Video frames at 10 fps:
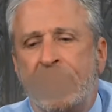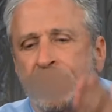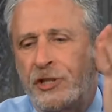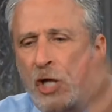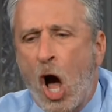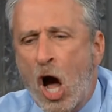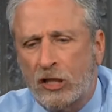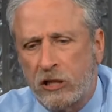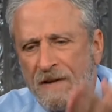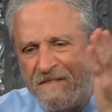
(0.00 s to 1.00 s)

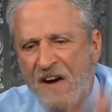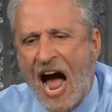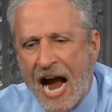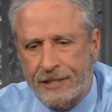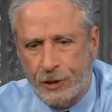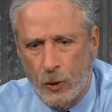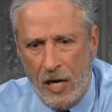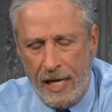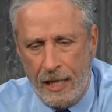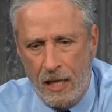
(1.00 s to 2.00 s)
chocolate
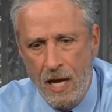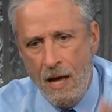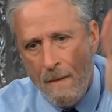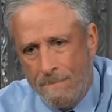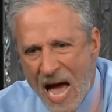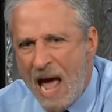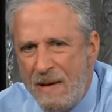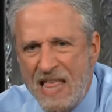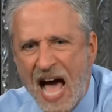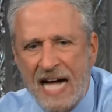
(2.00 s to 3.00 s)
factory.
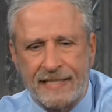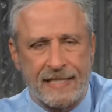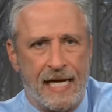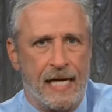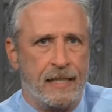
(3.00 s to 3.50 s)
Maybe that's it.